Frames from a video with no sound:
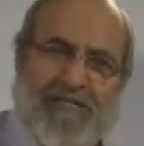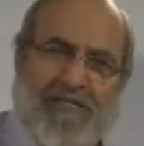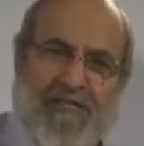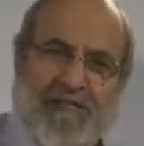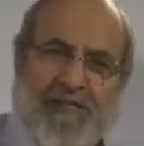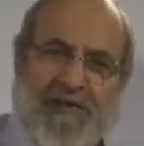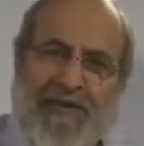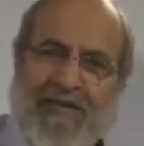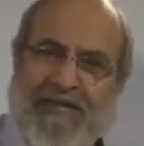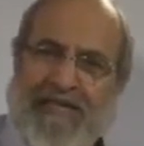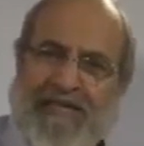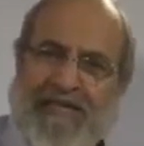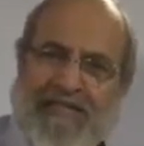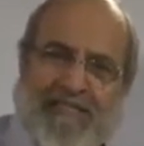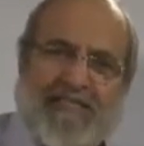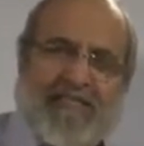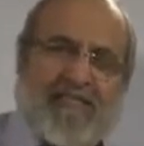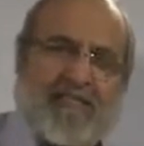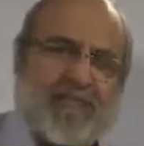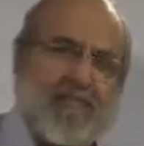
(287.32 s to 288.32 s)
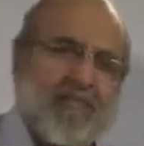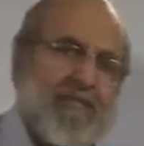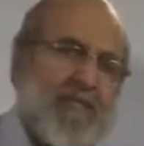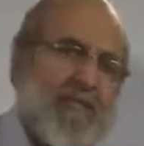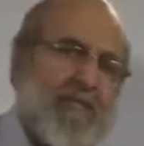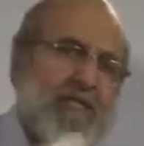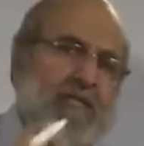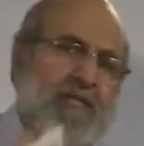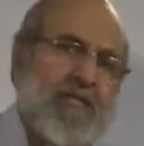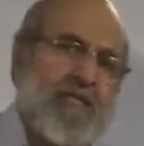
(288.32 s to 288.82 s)
coming later
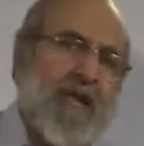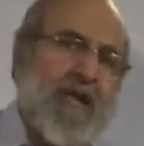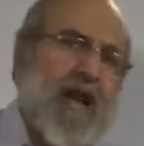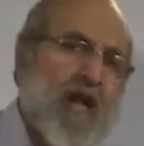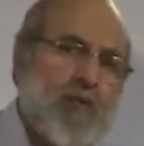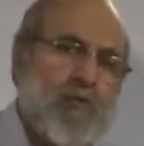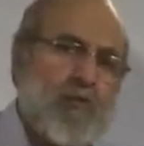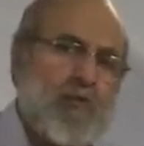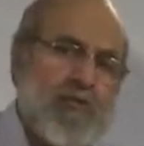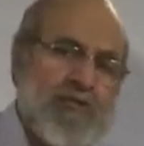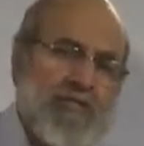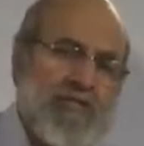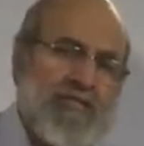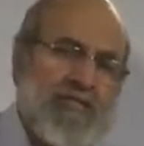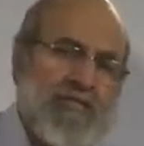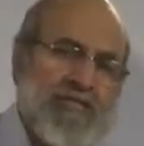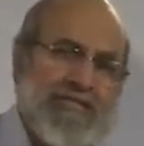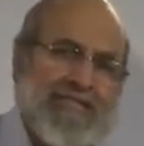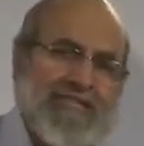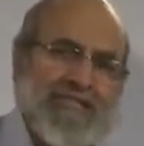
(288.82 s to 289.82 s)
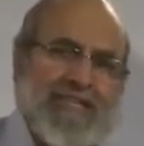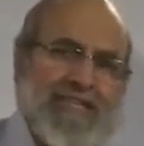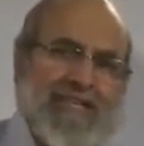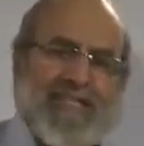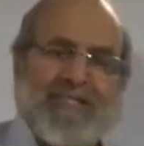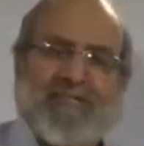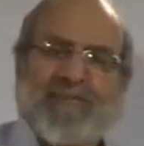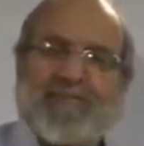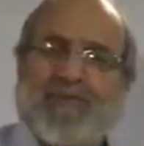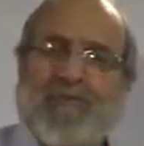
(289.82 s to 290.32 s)
noun
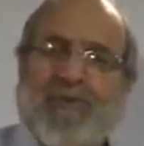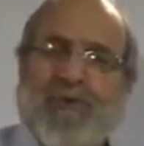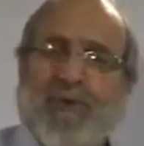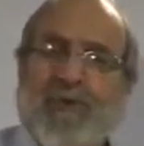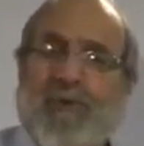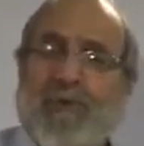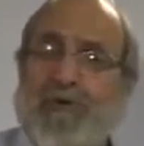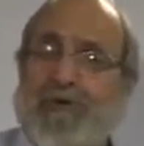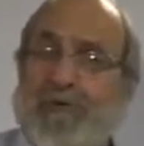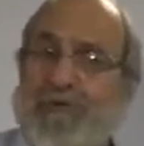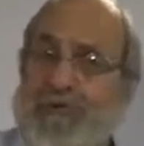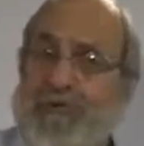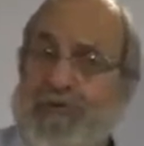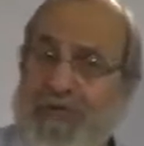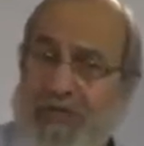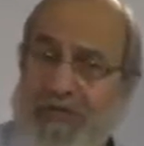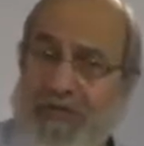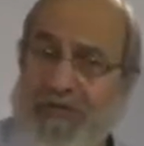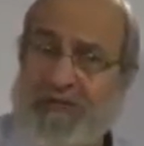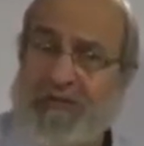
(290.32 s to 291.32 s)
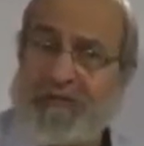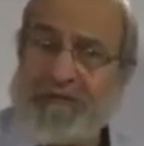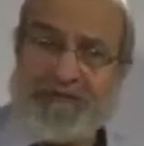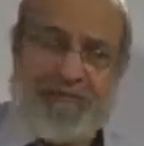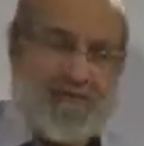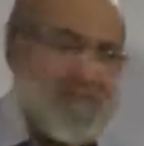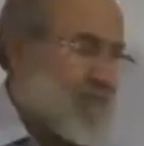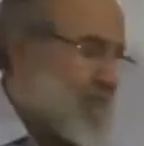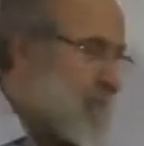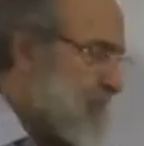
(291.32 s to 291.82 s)
takes the form of jar.
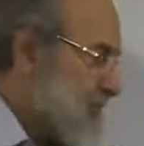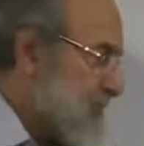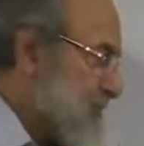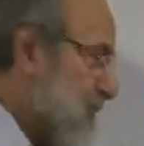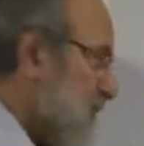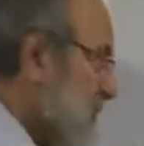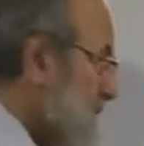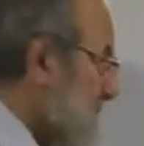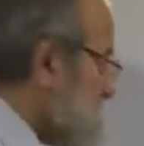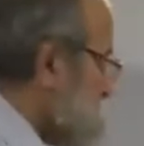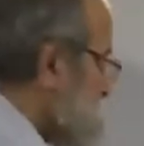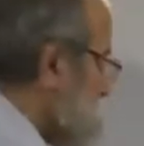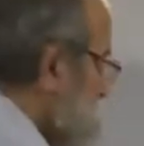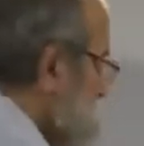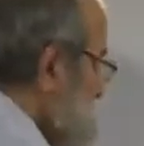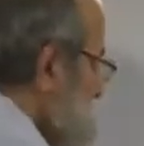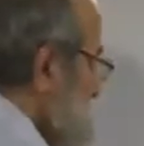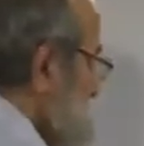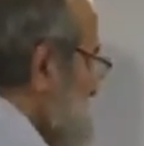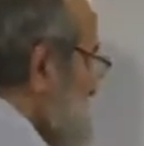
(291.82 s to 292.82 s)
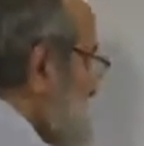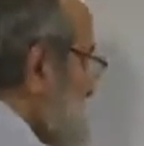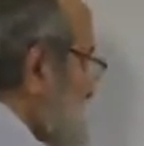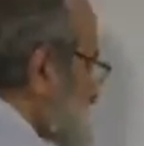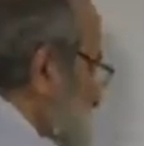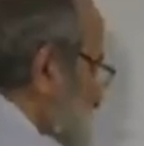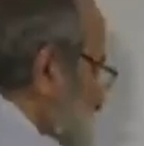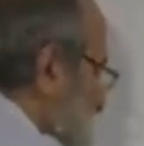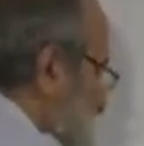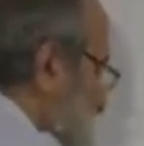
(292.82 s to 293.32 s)
So
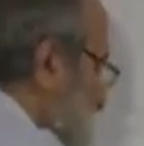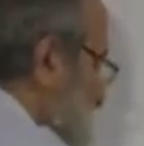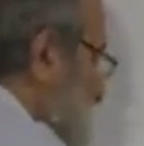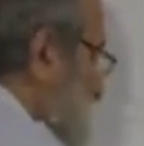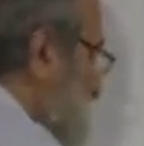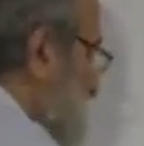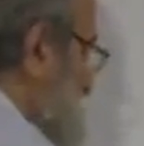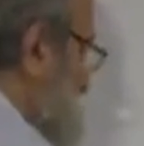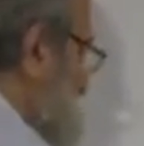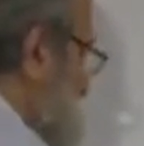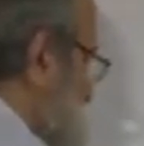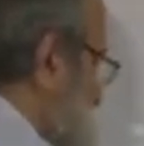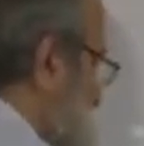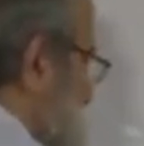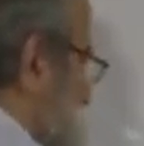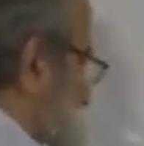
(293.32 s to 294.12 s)
when ila would